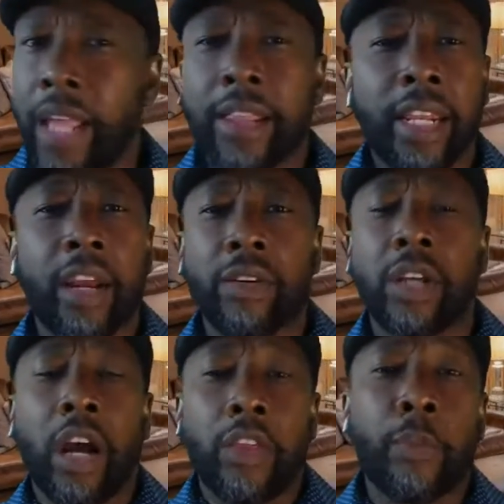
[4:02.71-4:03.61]
Then
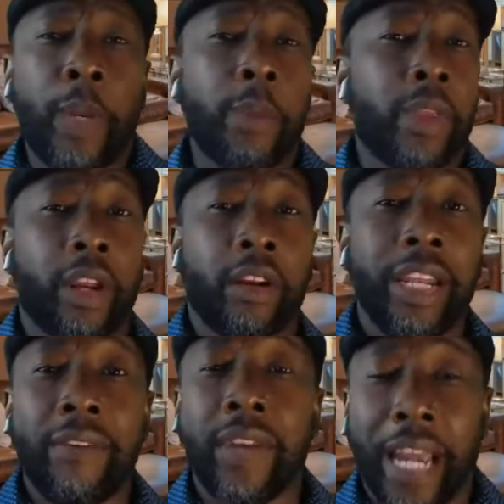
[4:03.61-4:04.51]
there's other people that are
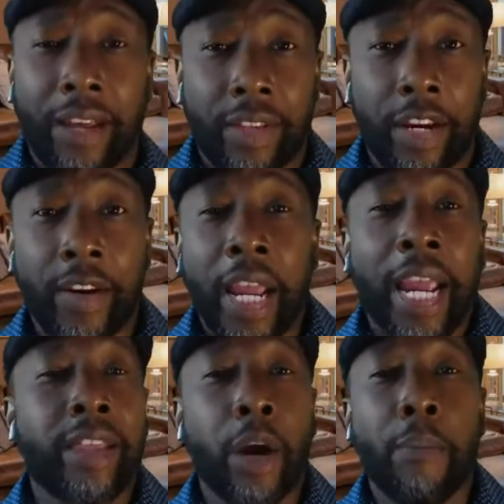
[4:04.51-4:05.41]
living out there
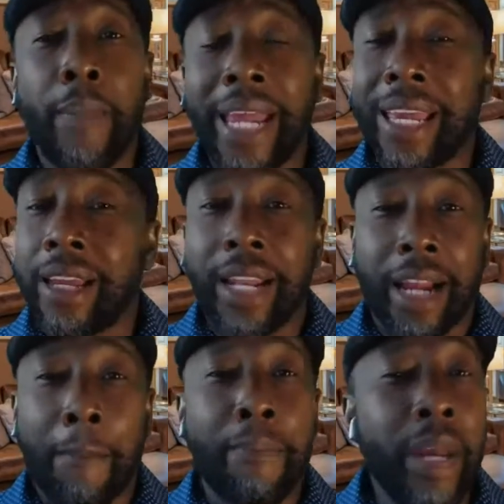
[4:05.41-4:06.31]
and they're making
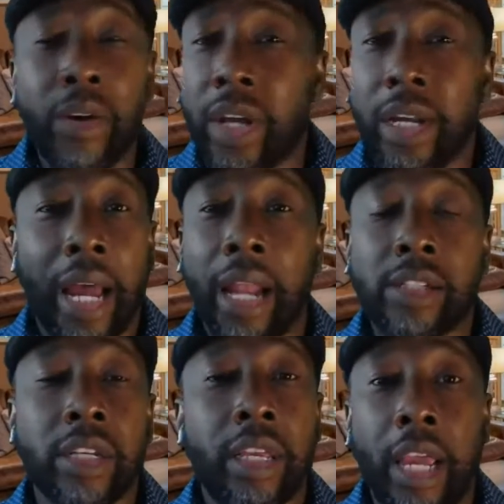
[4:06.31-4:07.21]
like $1 million
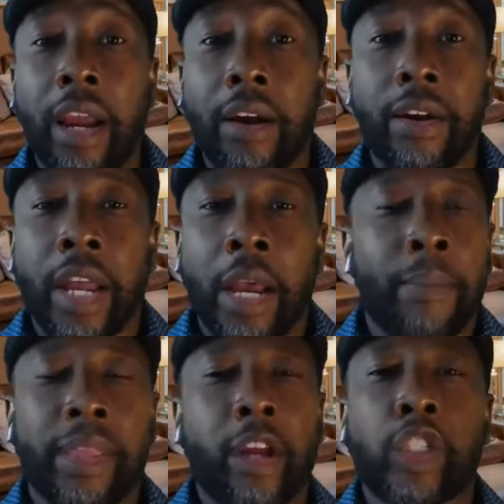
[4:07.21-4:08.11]
a year,
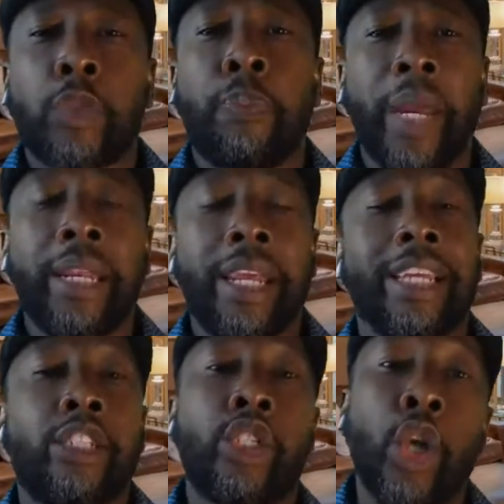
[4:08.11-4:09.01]
but they're
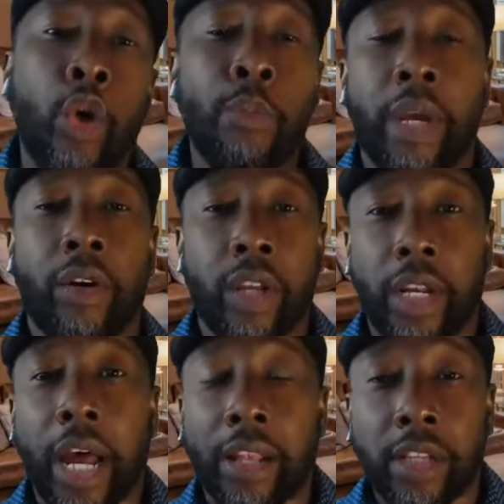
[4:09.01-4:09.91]
spending $2
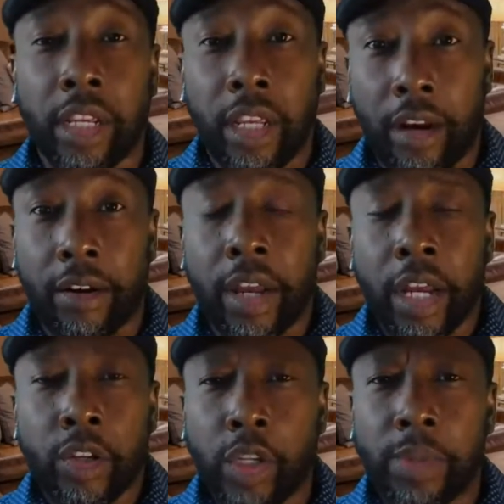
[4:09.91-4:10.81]
million a year.
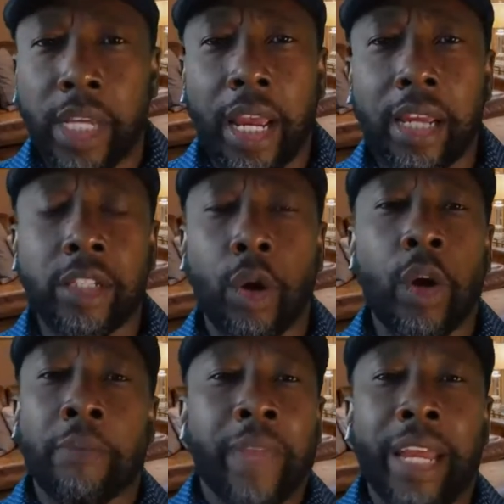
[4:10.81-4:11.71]
You see what I'm saying?
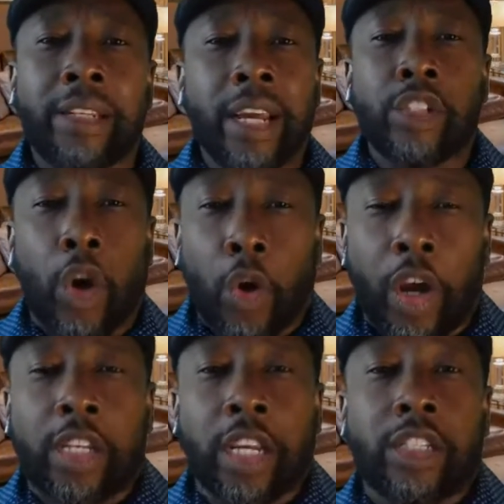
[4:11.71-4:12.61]
So it does
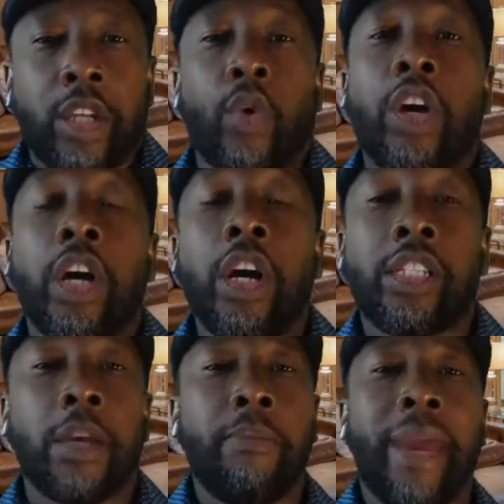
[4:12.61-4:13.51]
no
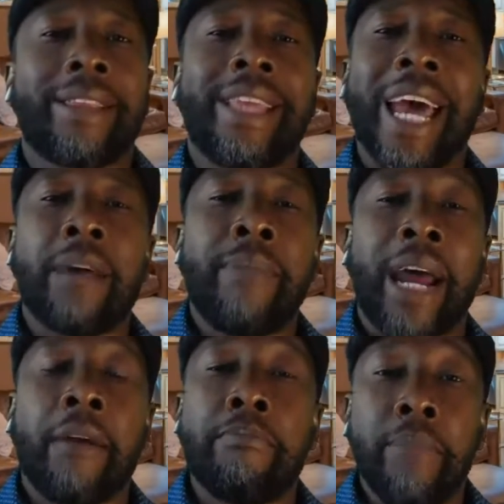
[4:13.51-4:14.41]
good to make that
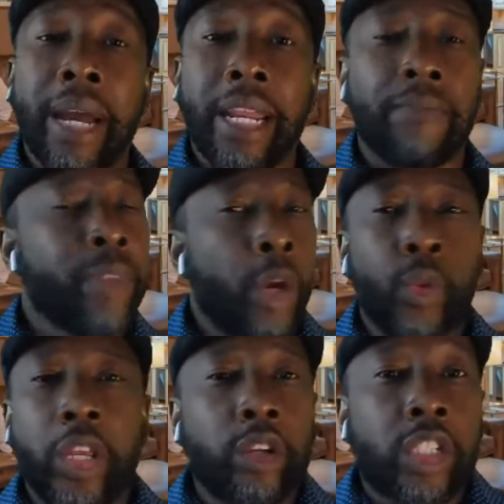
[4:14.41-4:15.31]
amount of money
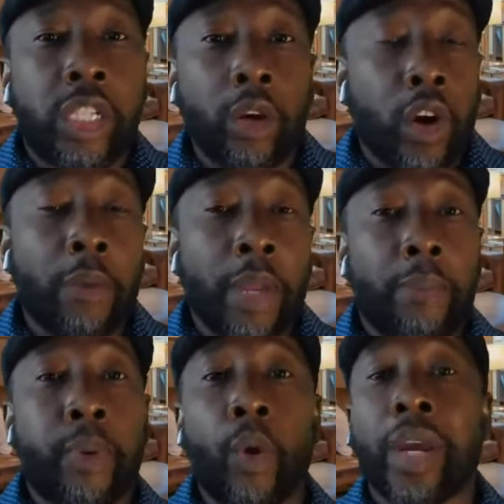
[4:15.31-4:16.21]
when you're still going to be
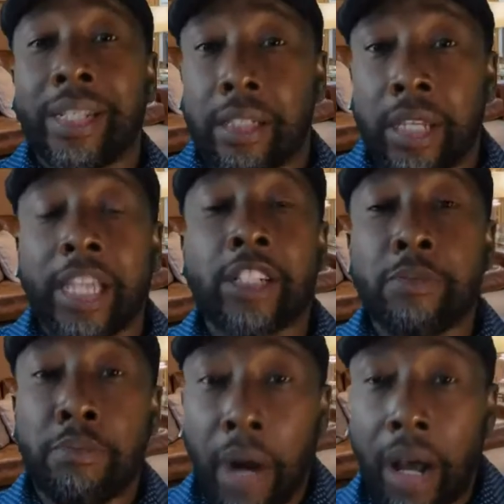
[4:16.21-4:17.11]
broke in 6
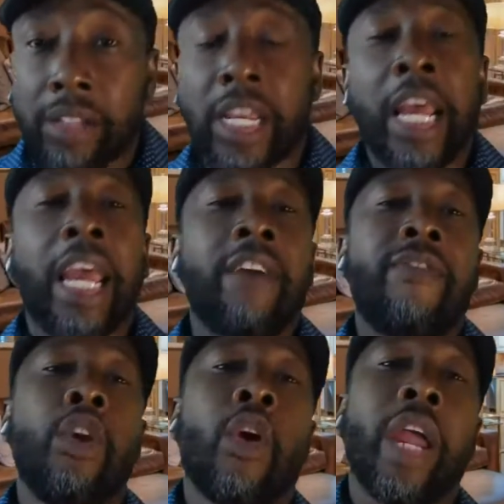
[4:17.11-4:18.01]
months
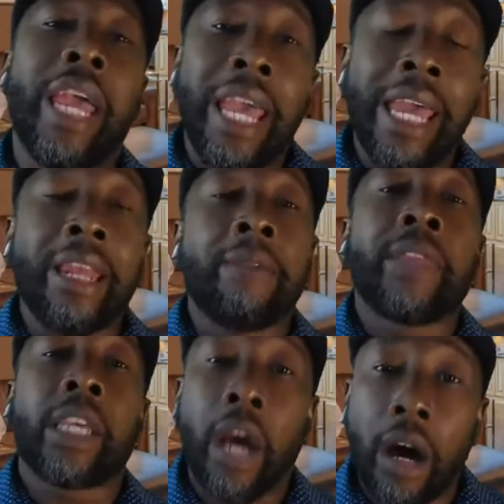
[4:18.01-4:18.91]
if your
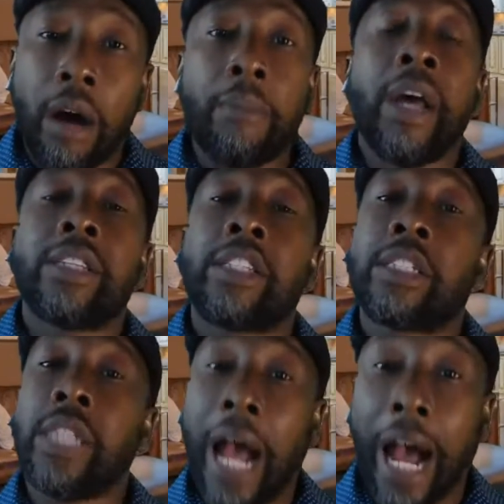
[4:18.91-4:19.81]
income
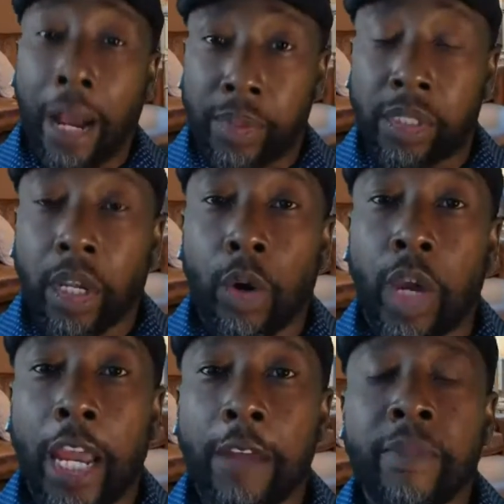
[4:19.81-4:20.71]
stops.
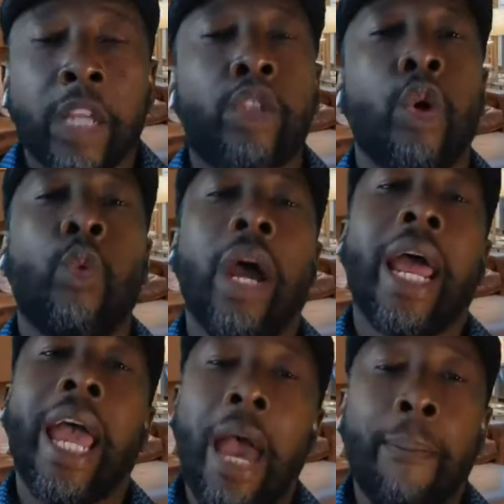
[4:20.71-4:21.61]
Okay, so
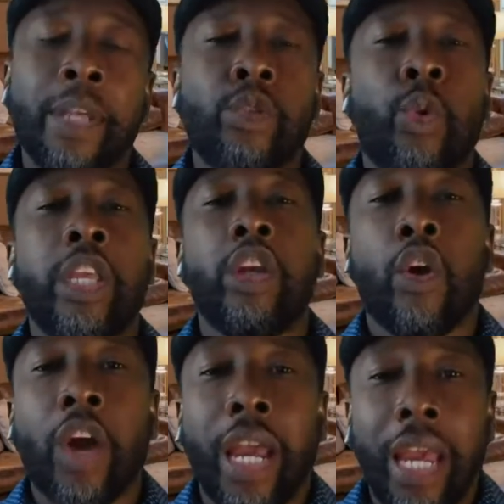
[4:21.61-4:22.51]
what happens when
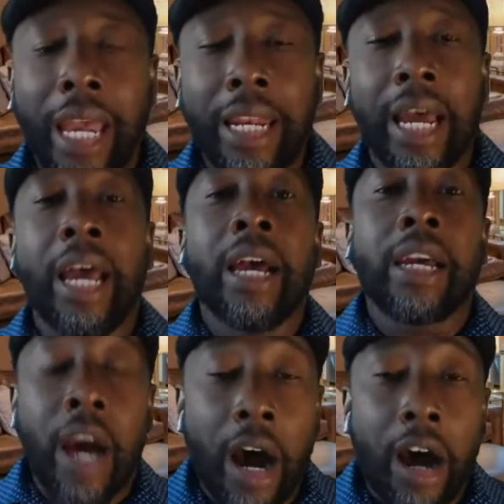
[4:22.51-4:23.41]
your
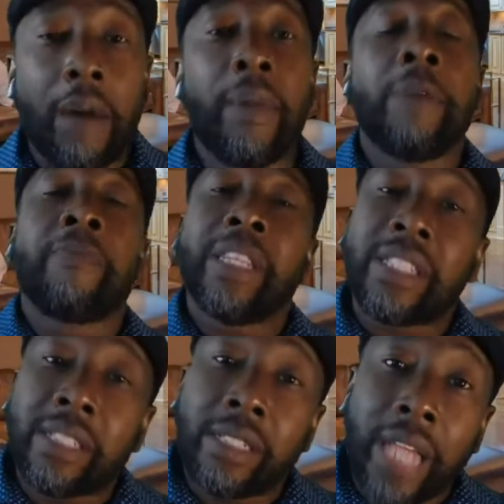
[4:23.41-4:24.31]
income
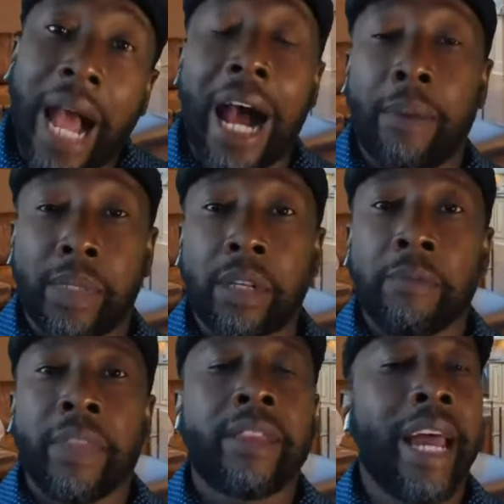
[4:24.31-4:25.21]
stops?
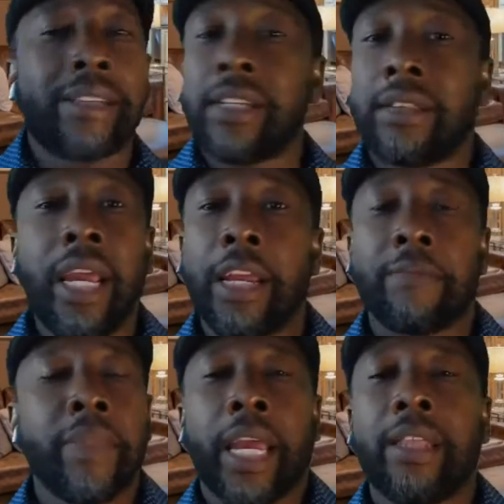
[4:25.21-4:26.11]
That's the
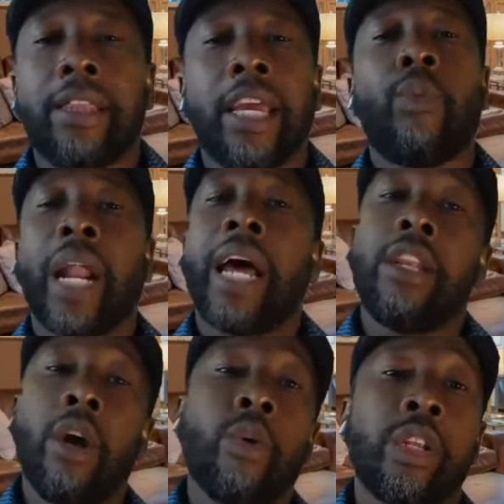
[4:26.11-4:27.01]
thing. And then what I
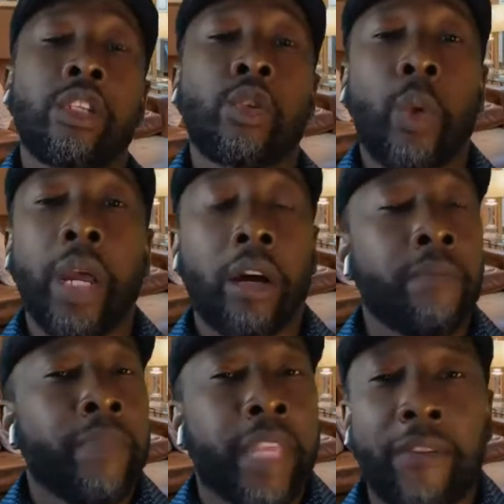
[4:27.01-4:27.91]
noticed as
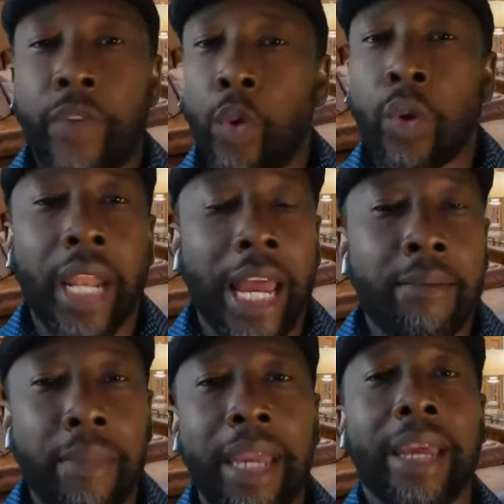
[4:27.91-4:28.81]
well, if you were
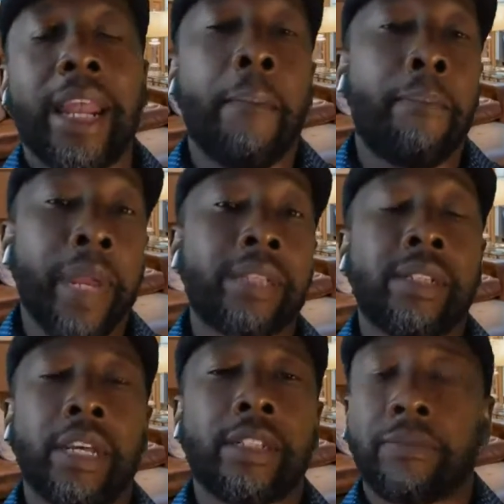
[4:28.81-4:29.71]
like me in a
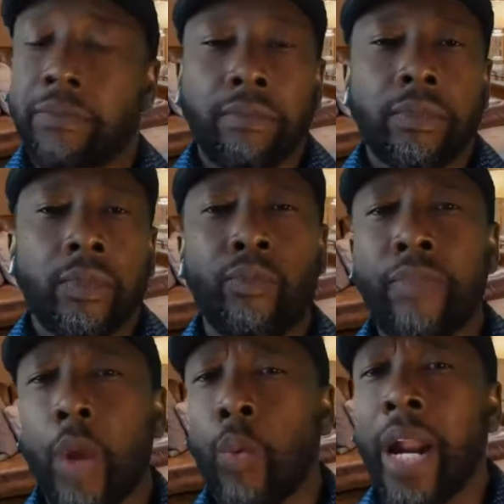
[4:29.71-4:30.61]
business,
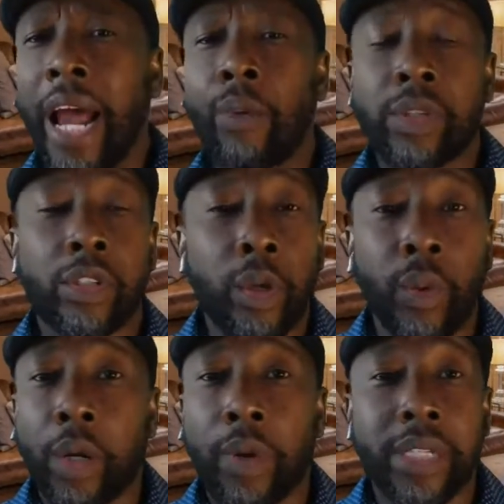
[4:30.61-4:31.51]
what I was
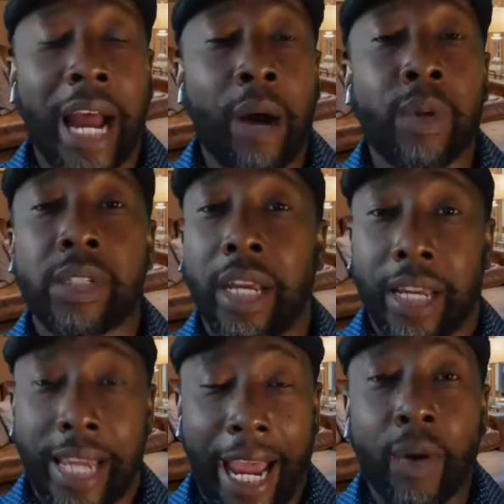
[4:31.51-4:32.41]
doing was I was the
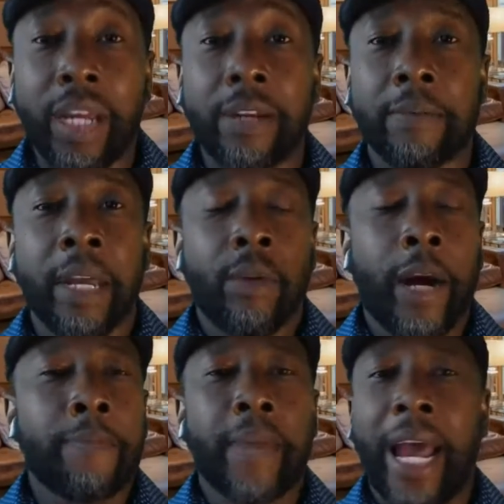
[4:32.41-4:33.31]
accountant,
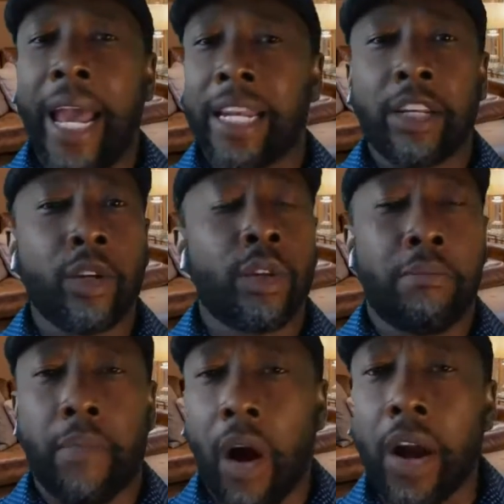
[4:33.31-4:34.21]
right? I had to do
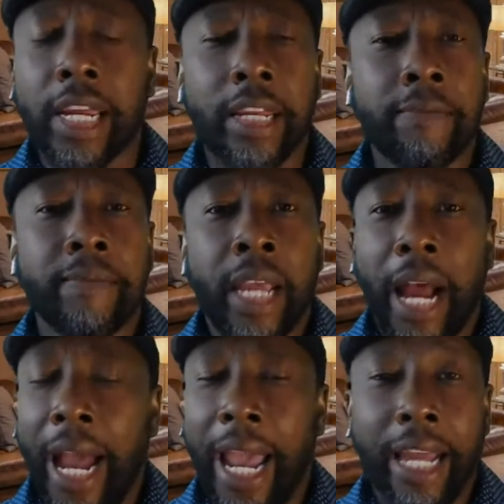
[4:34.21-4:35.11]
the marketing.
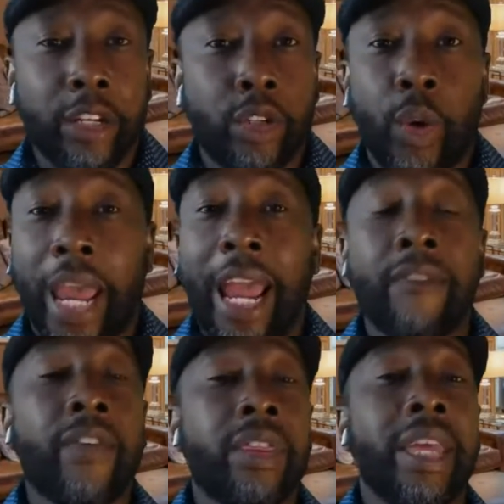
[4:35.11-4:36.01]
I had to do
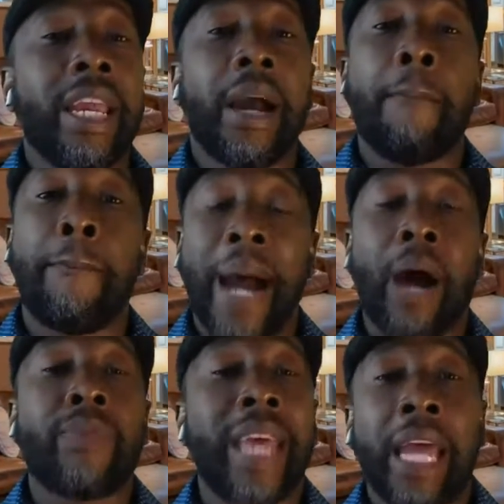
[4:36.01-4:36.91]
everything
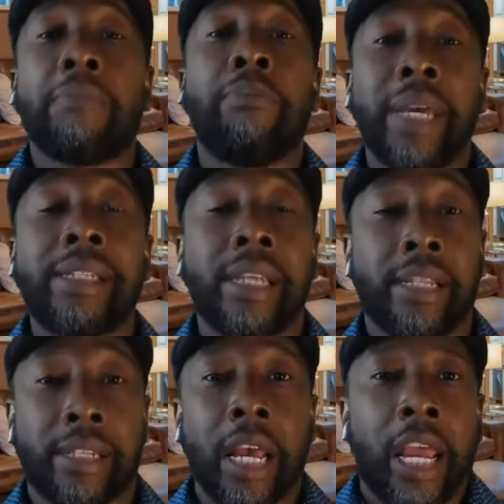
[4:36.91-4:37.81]
about that
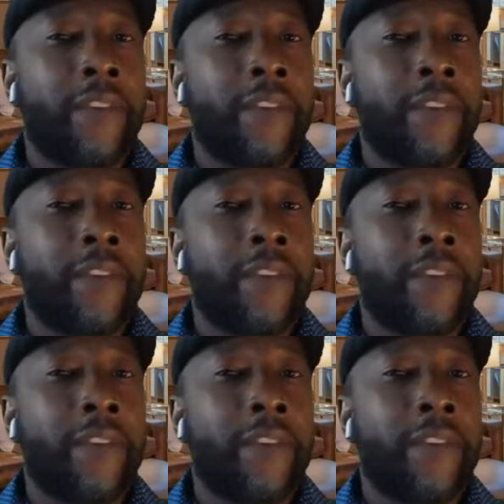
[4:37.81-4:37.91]
business.